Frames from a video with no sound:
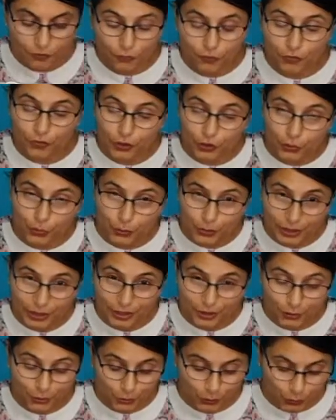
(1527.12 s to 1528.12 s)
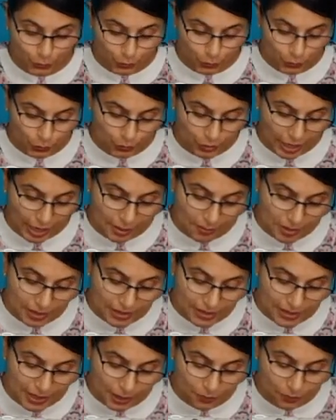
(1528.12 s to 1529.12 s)
Feel where your hemming
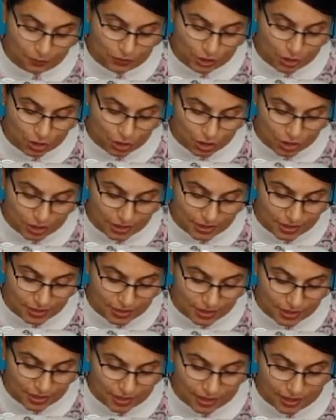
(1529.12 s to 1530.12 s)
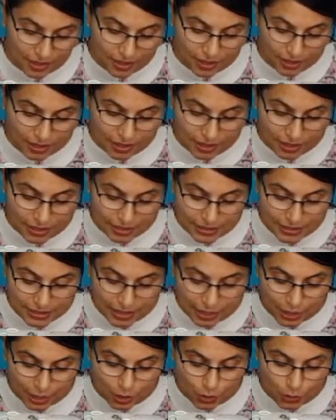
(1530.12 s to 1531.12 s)
tape finishes.
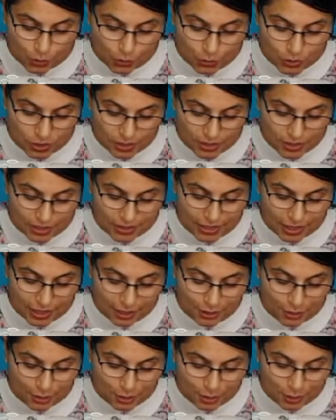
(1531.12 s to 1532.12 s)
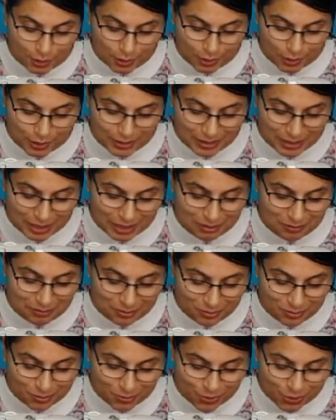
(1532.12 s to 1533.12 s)
Take your
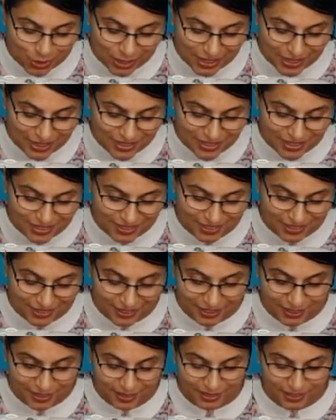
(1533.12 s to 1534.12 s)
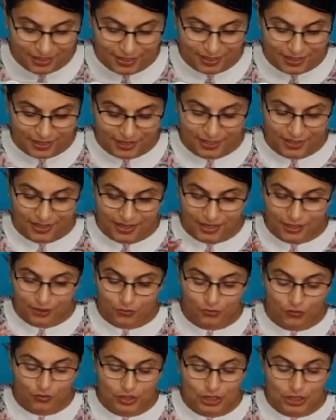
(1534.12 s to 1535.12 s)
seam right to there and
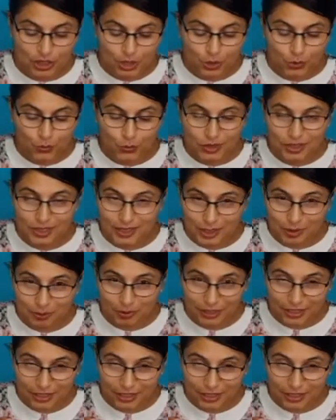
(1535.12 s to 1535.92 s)
finish it with a double